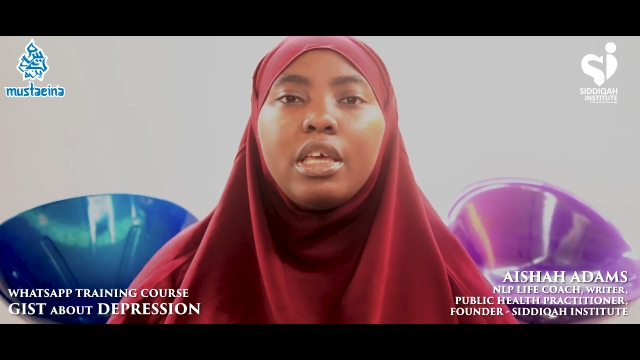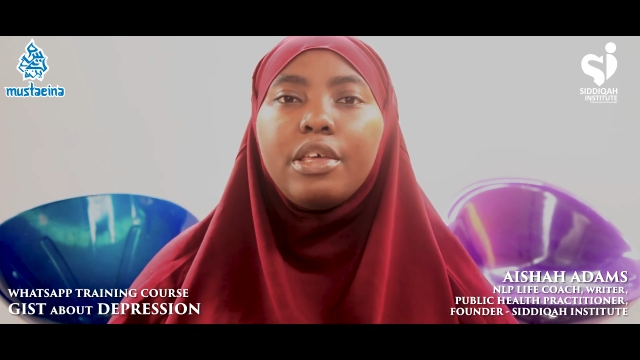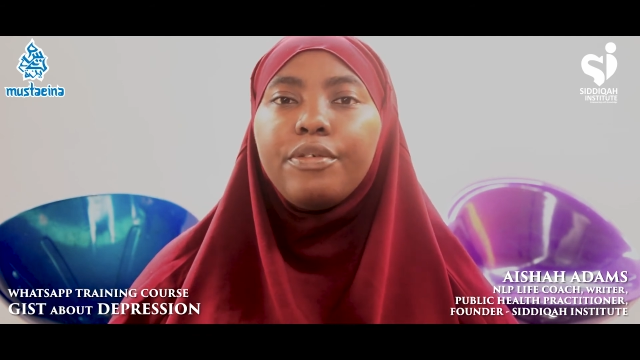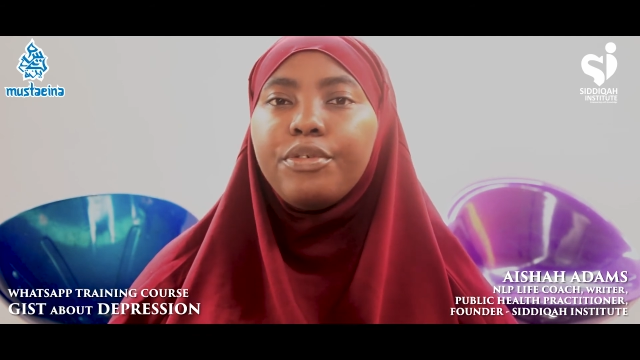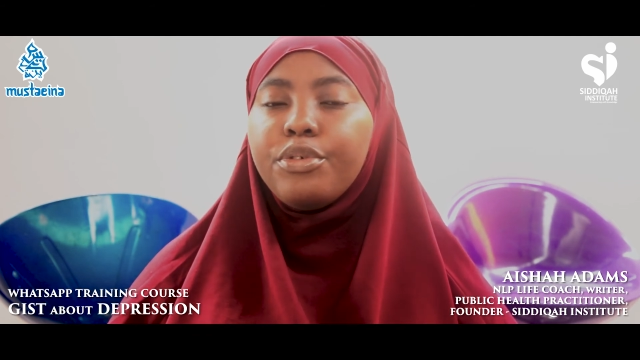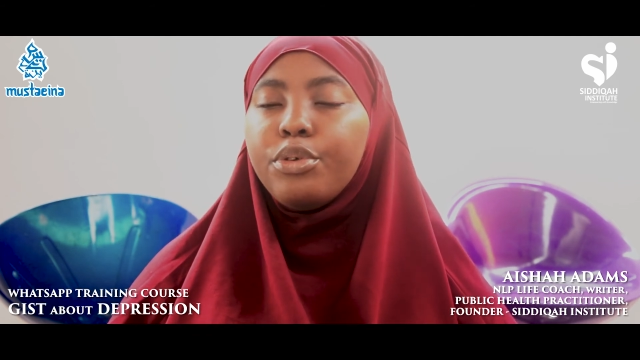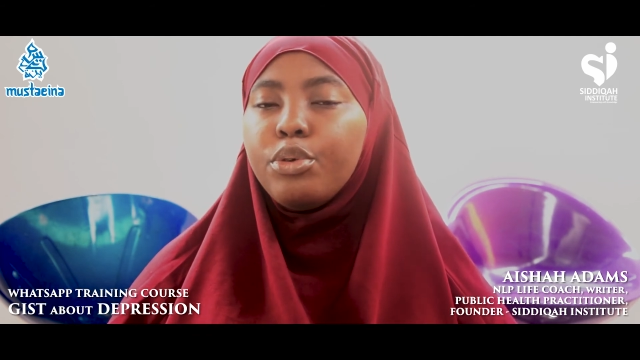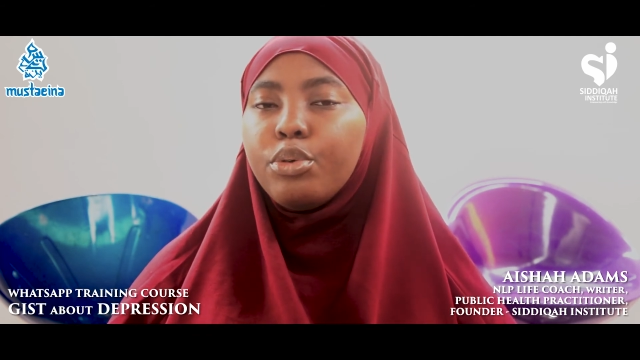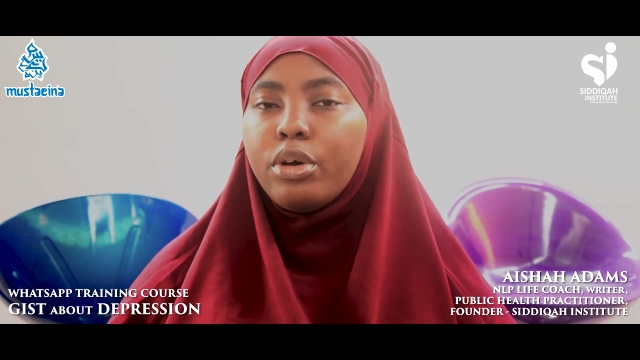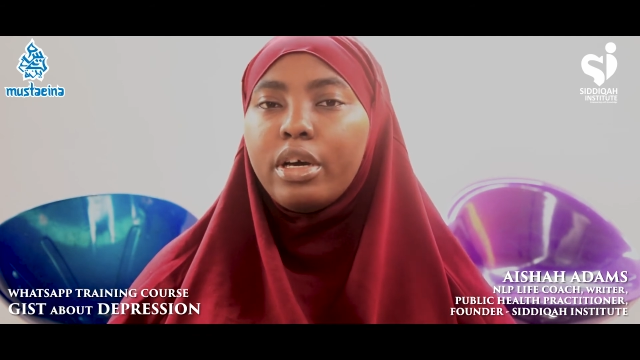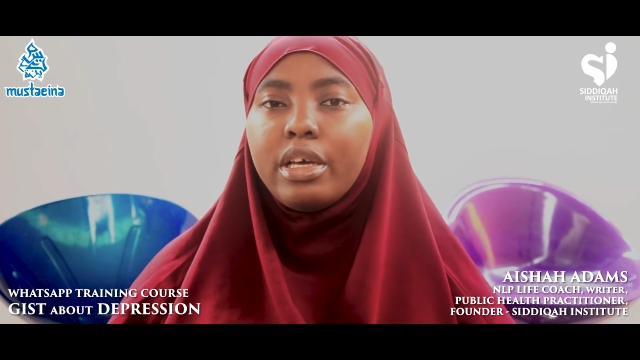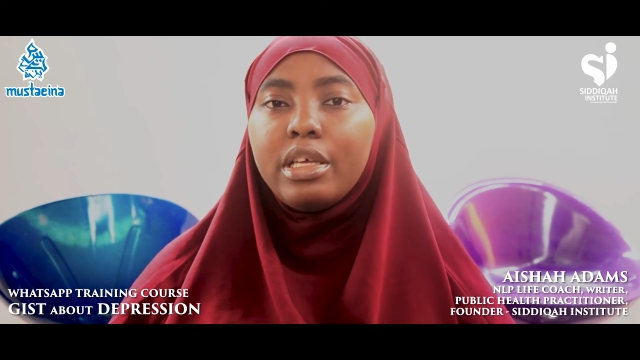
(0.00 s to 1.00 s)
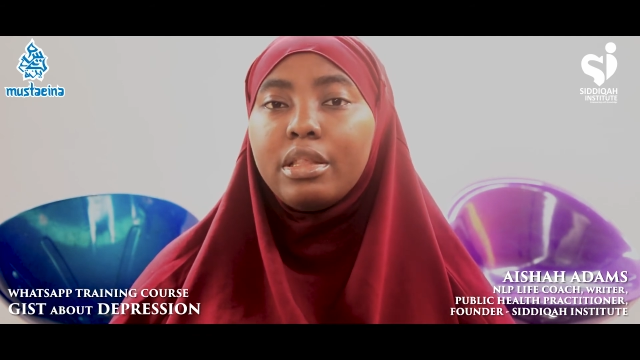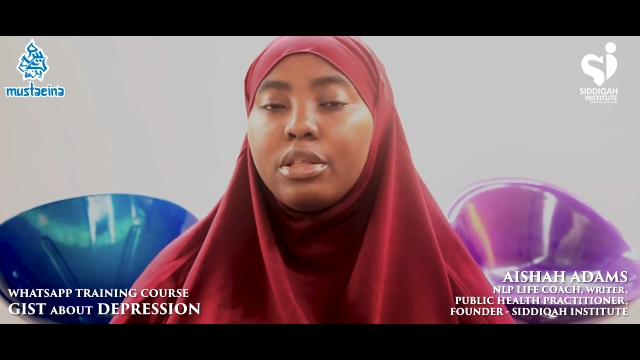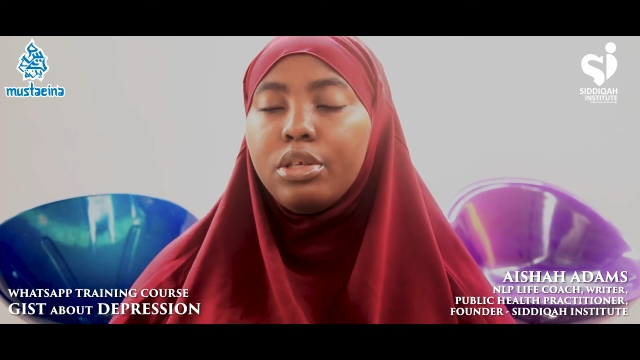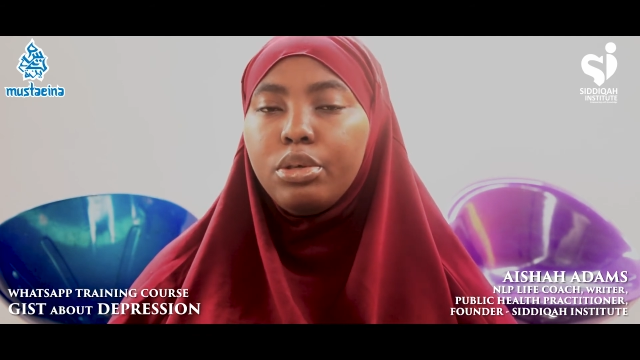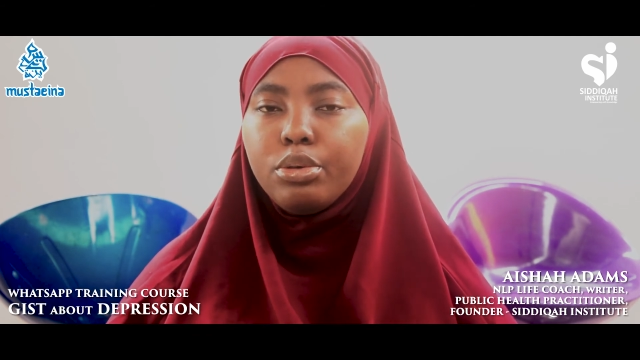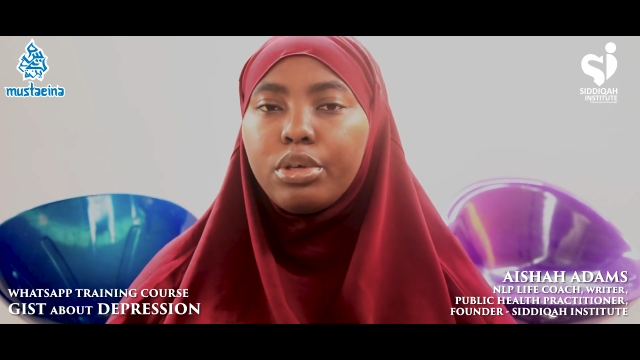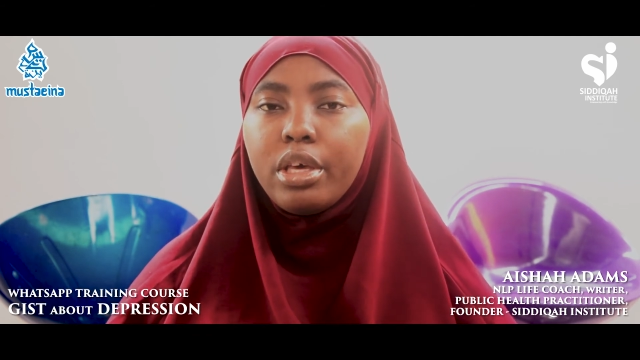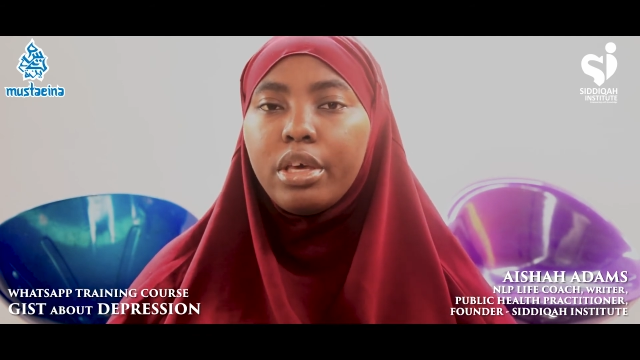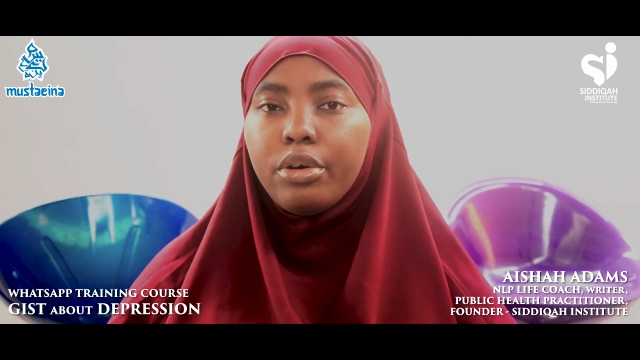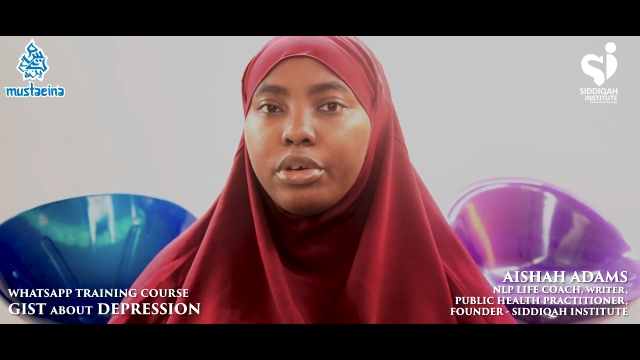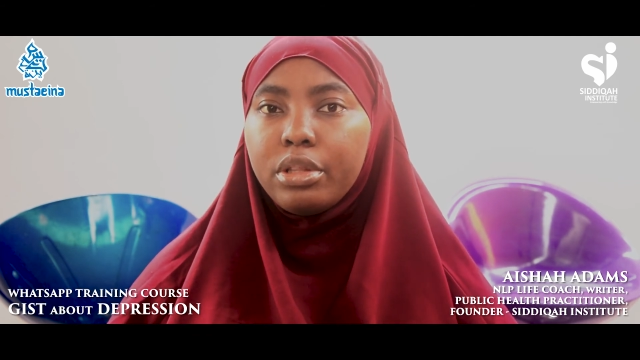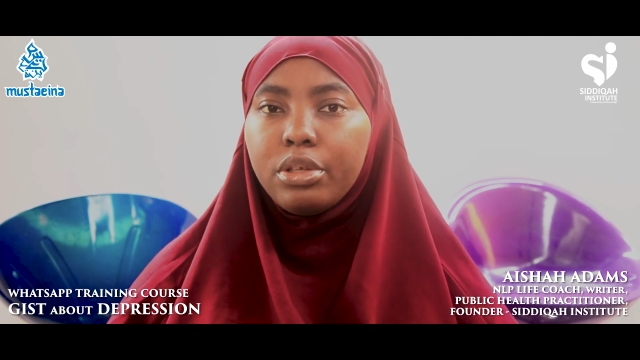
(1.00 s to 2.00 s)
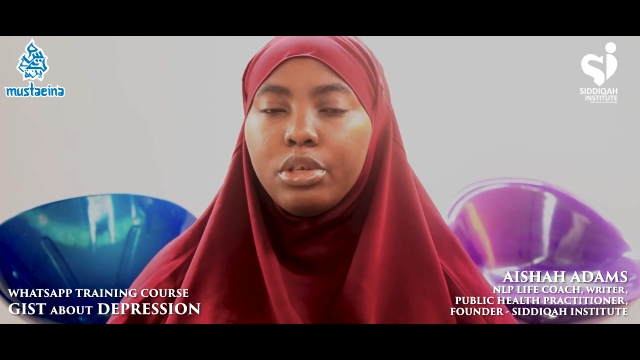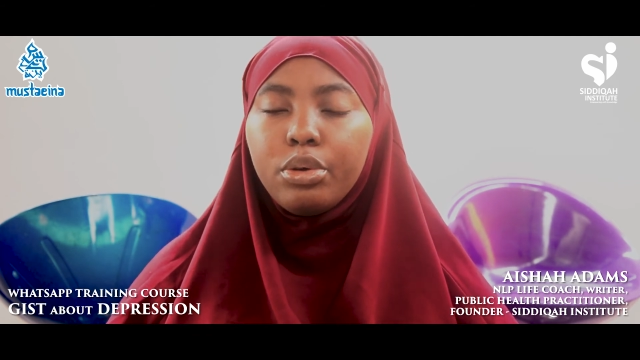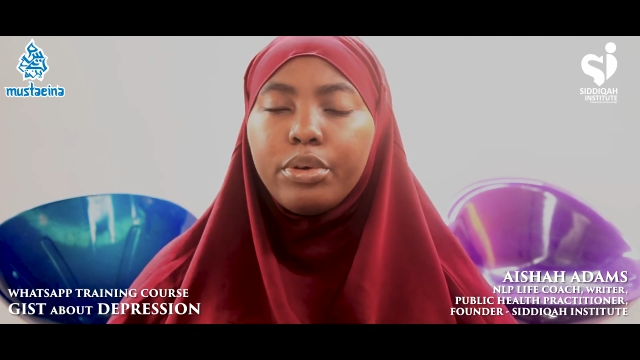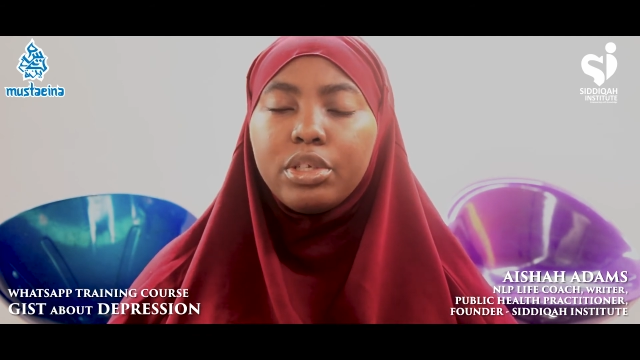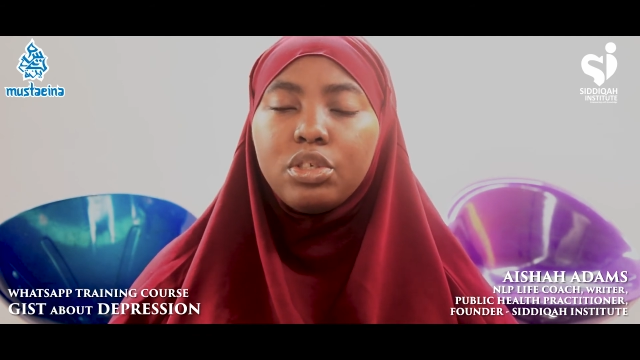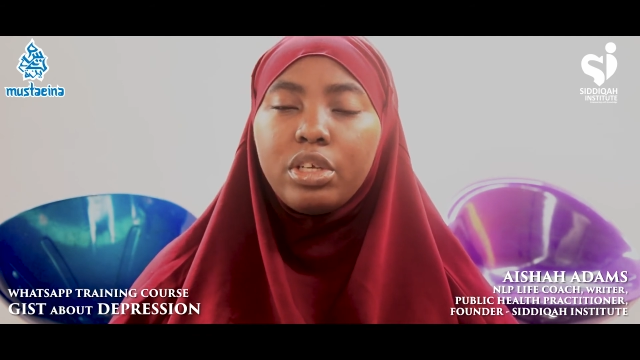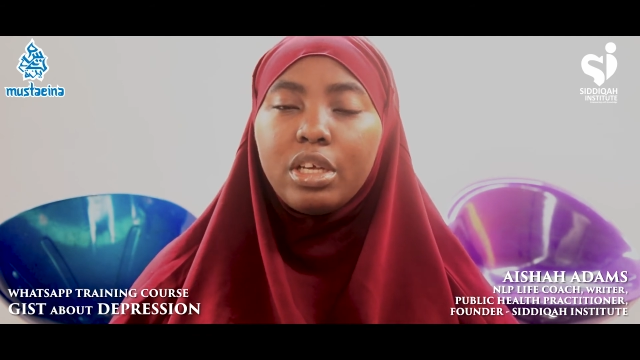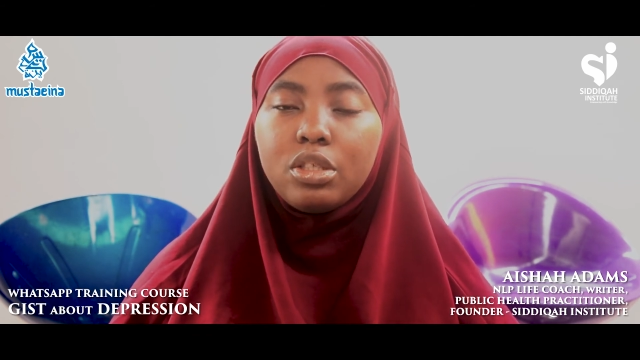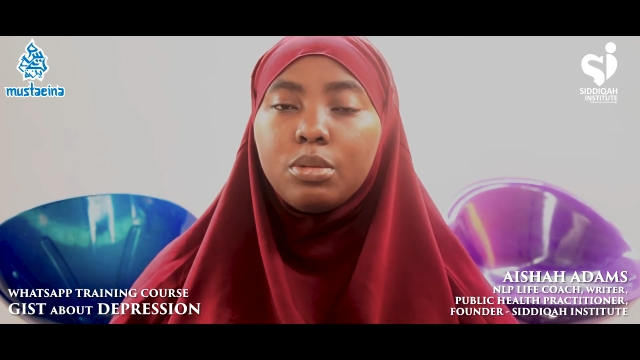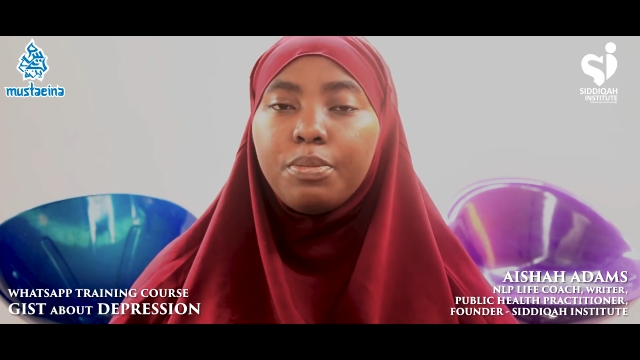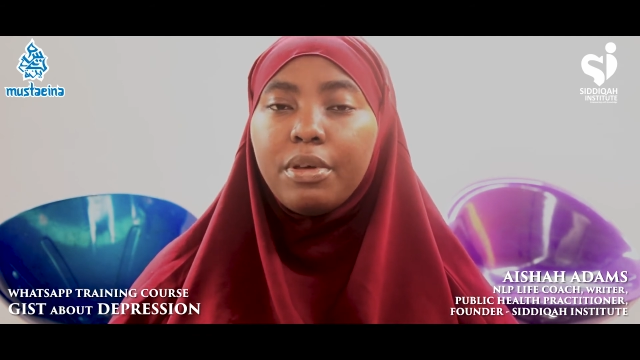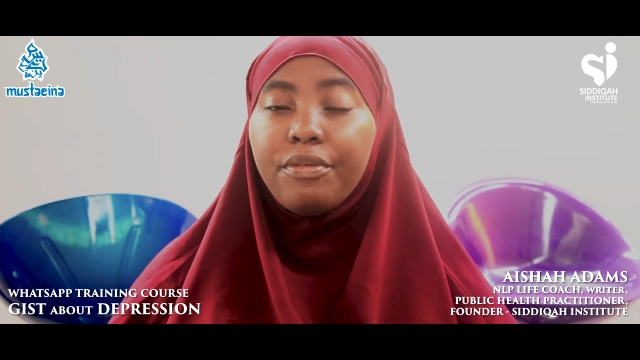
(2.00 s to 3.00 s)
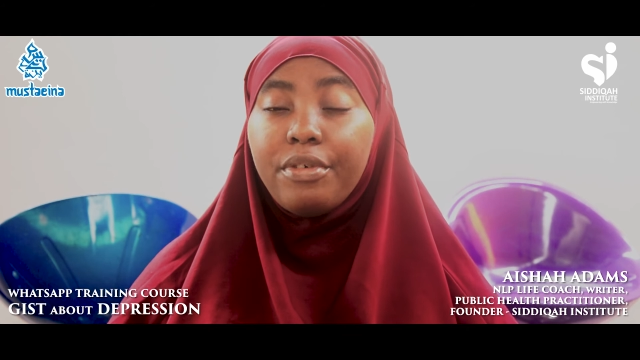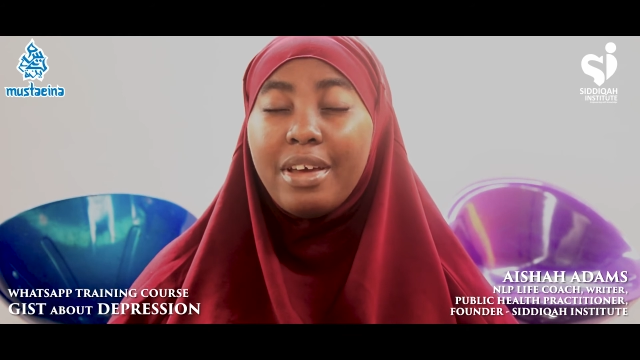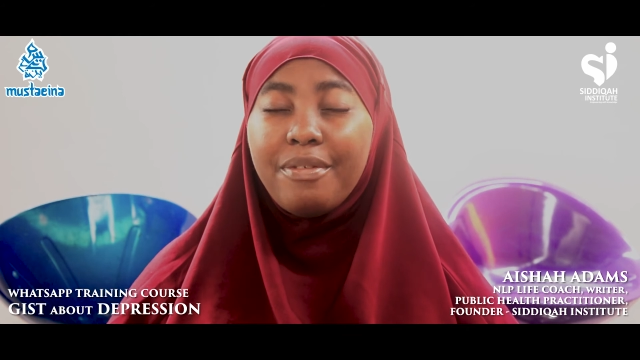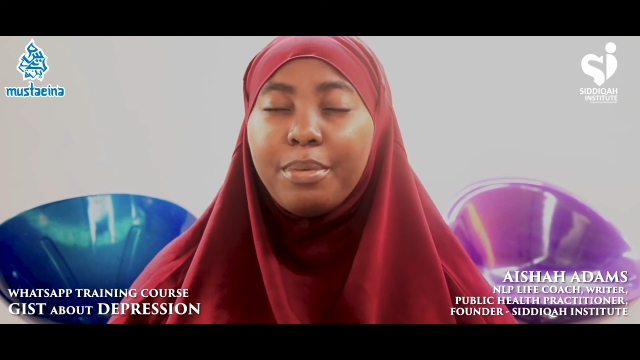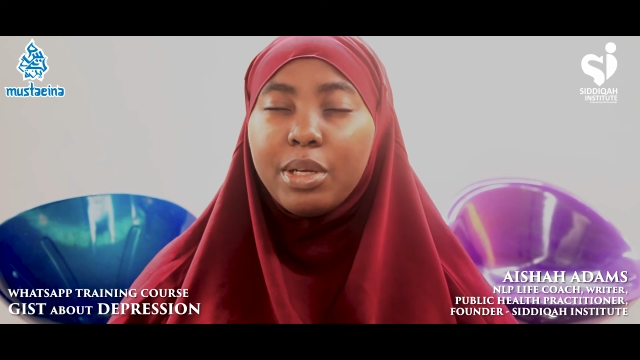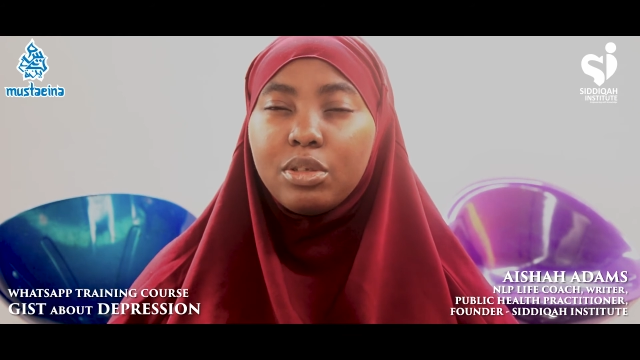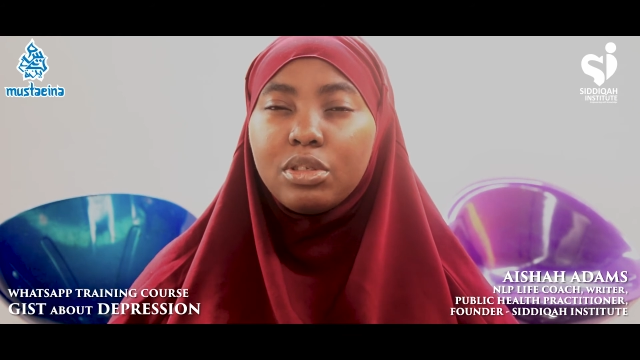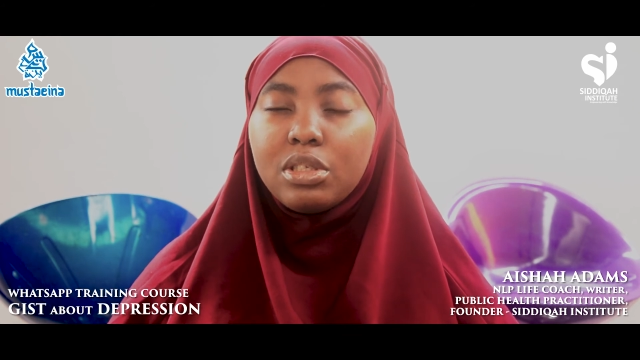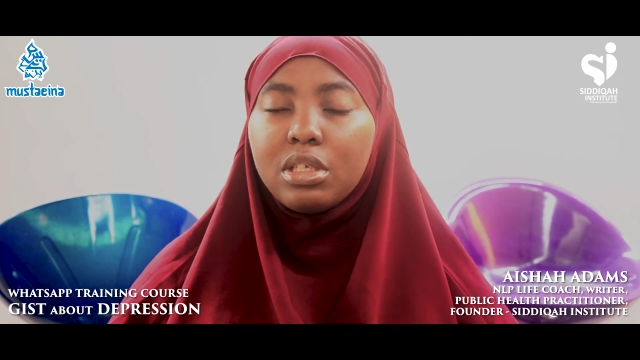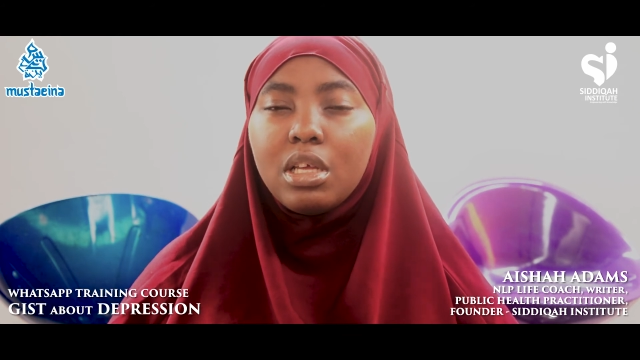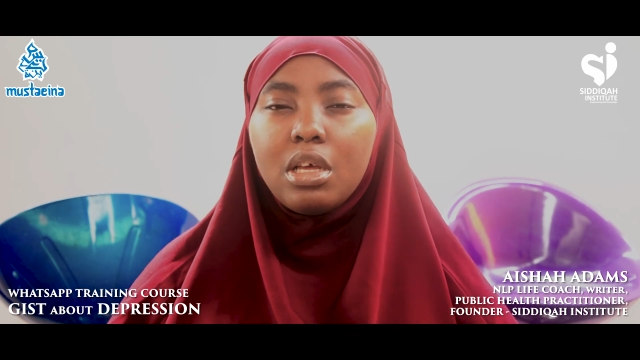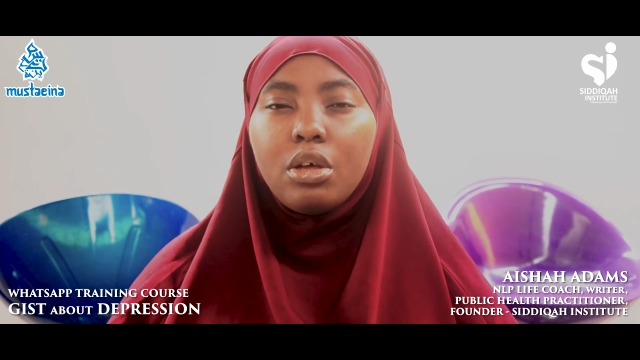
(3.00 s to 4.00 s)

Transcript: If you are in the UK or in the US, you get to pay £5